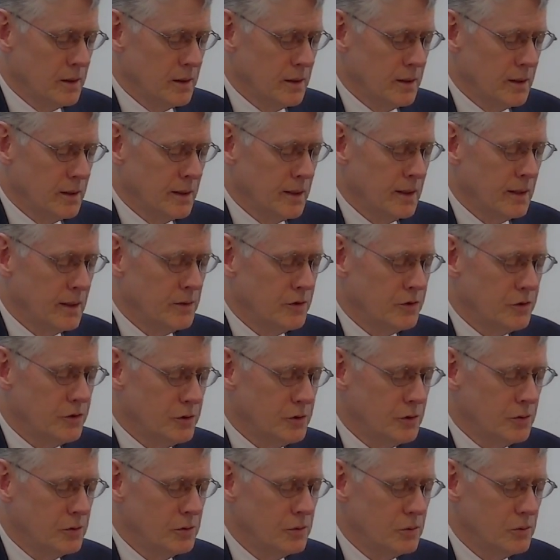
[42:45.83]
and
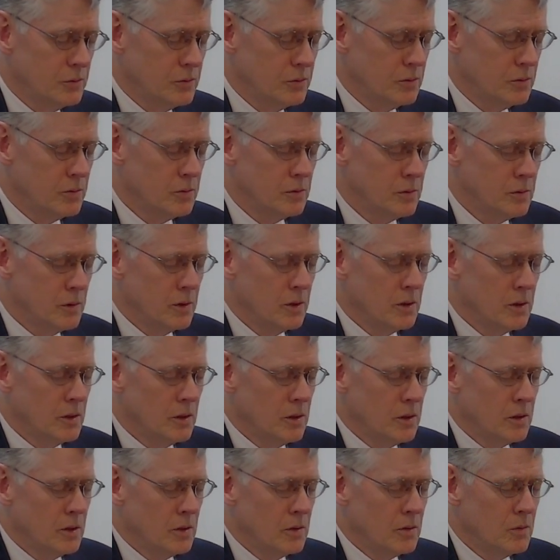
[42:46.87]
to
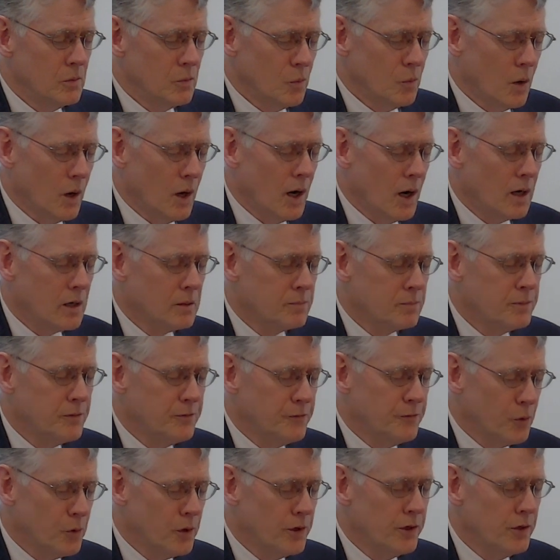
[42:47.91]
walk
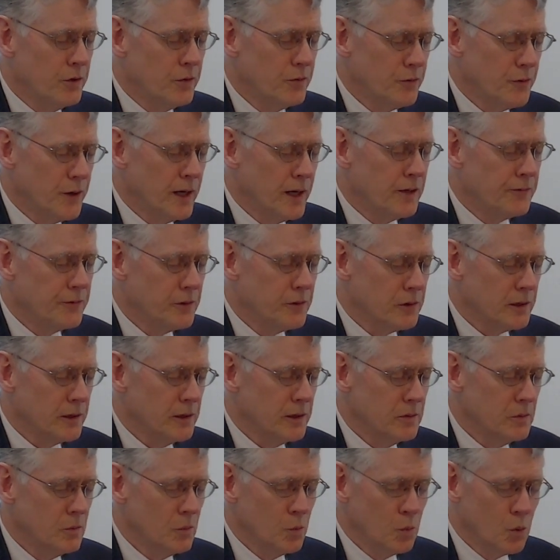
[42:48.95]
before you faithfully,
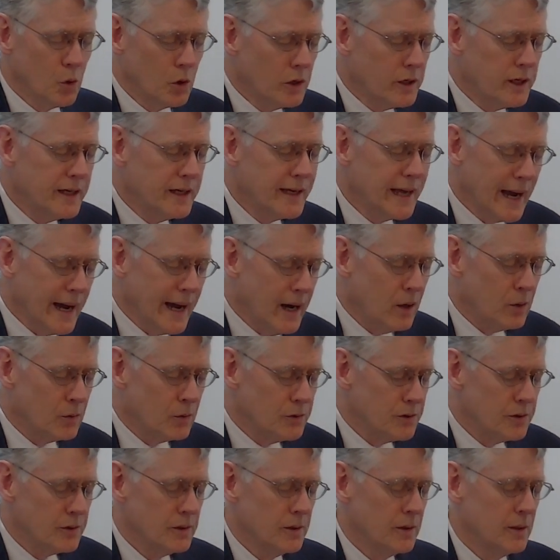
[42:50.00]
working
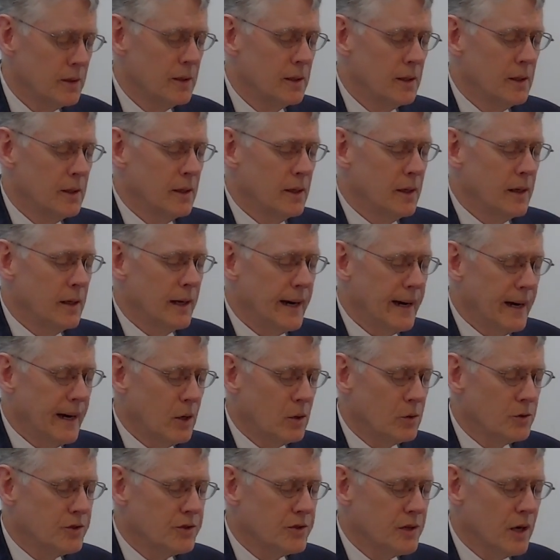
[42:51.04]
out our
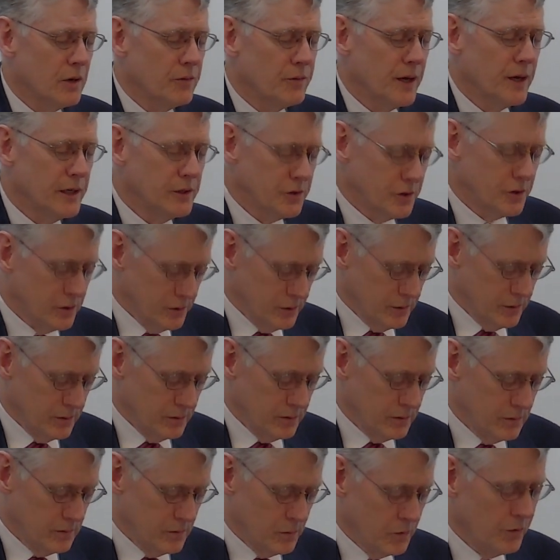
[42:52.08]
salvation
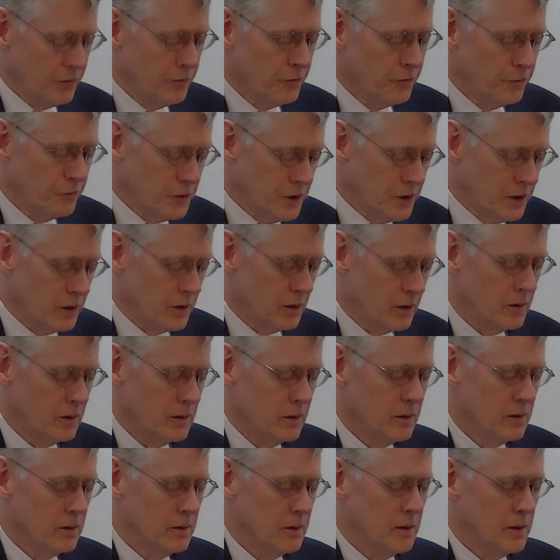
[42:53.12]
with fear
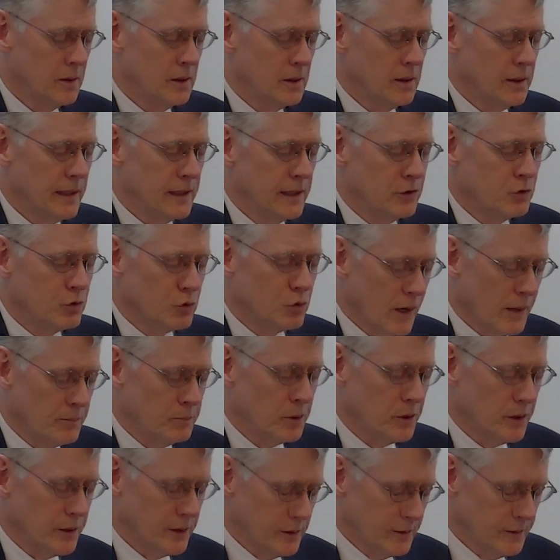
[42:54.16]
and trembling.